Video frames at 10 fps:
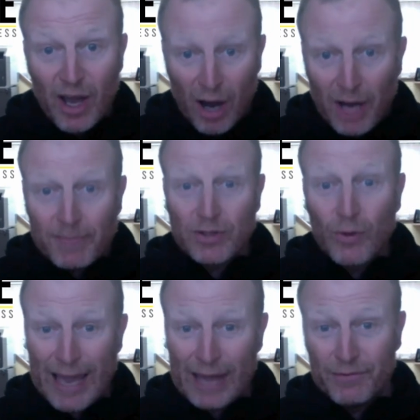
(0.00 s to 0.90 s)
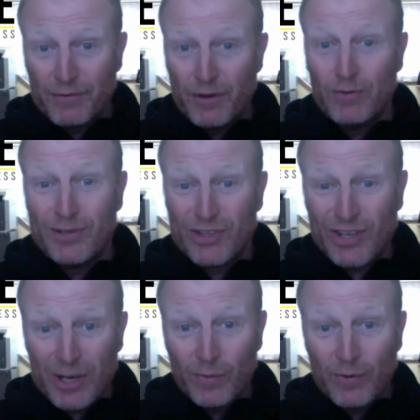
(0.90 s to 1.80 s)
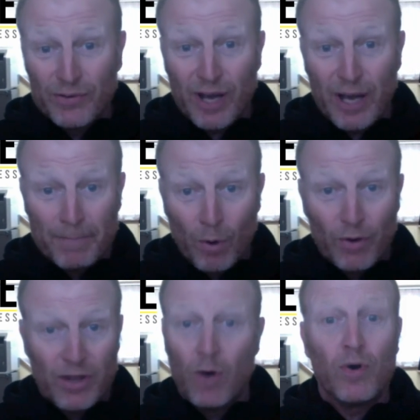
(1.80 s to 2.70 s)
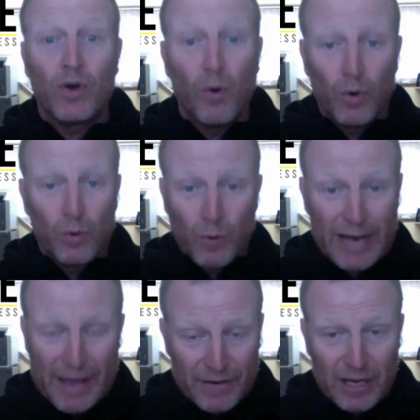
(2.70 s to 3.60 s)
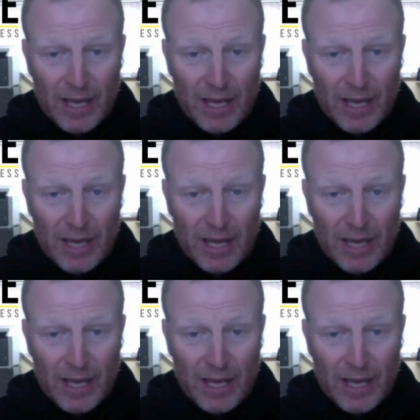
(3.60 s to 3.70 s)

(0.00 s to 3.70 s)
I'm still getting through the shite ones that I bought that are called whatever.